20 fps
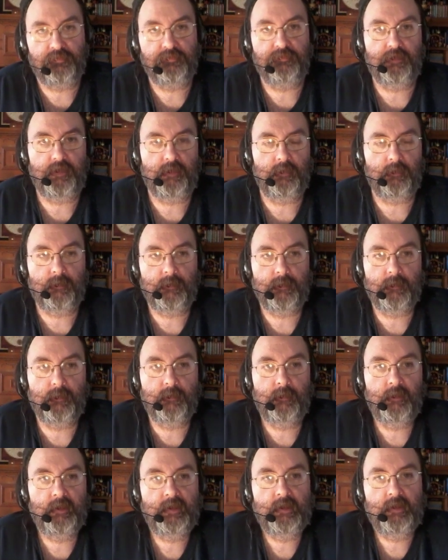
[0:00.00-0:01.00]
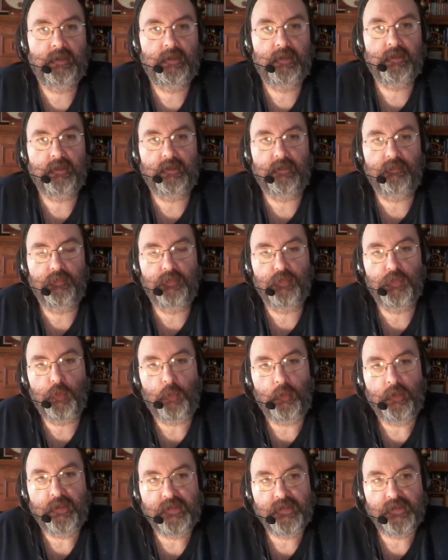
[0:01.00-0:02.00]
a pharaoh of the
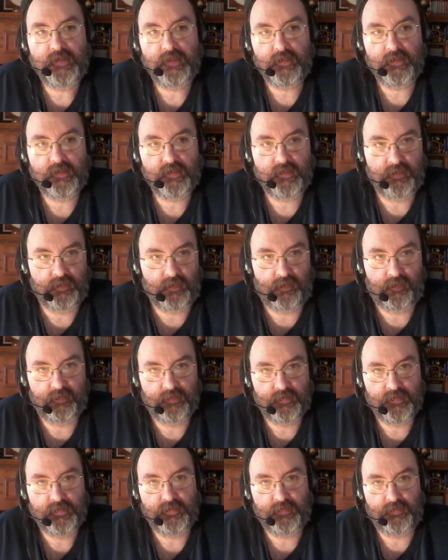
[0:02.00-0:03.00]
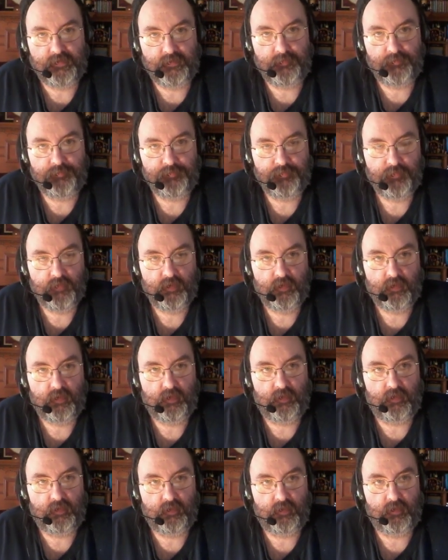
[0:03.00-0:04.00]
26th dynasty
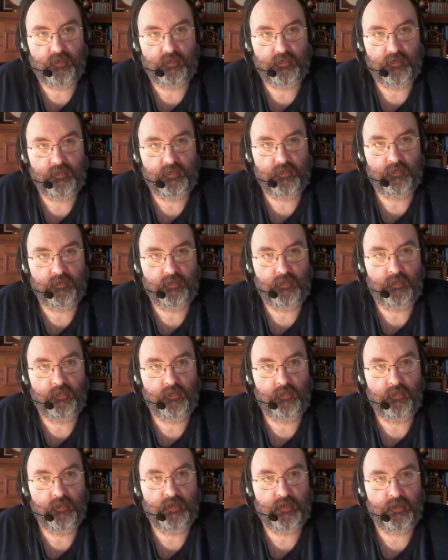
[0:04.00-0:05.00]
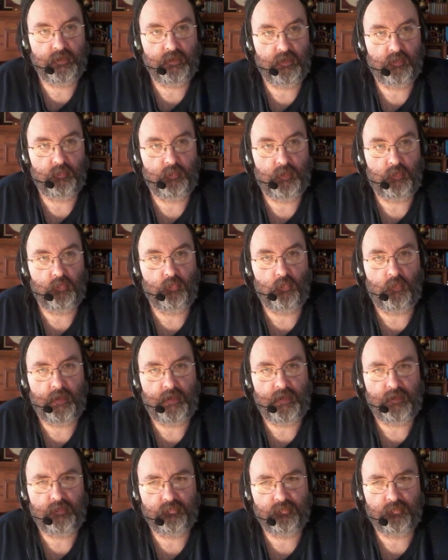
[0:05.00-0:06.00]
uh, during the New Kingdom and
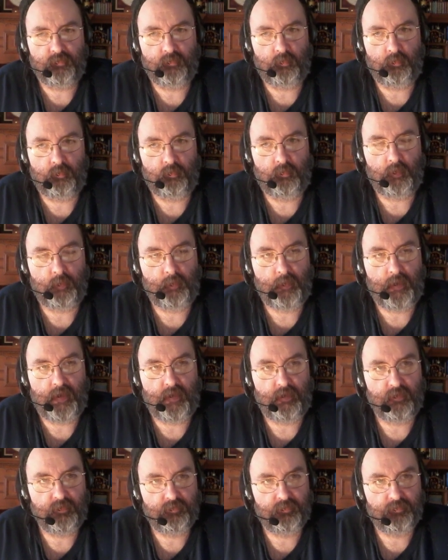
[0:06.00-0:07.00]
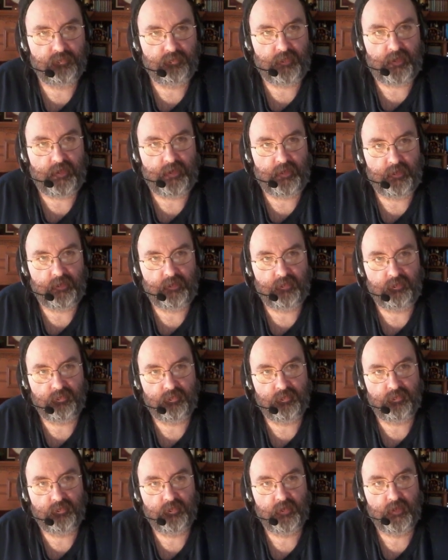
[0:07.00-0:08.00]
reigned from about 589.
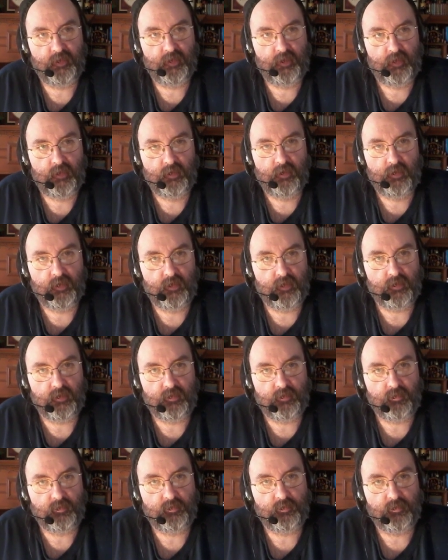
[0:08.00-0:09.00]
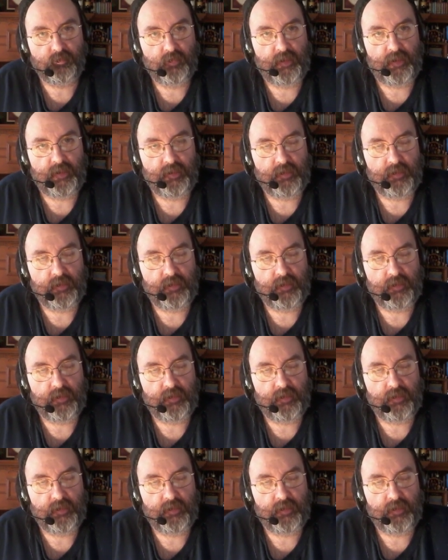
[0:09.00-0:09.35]
Um,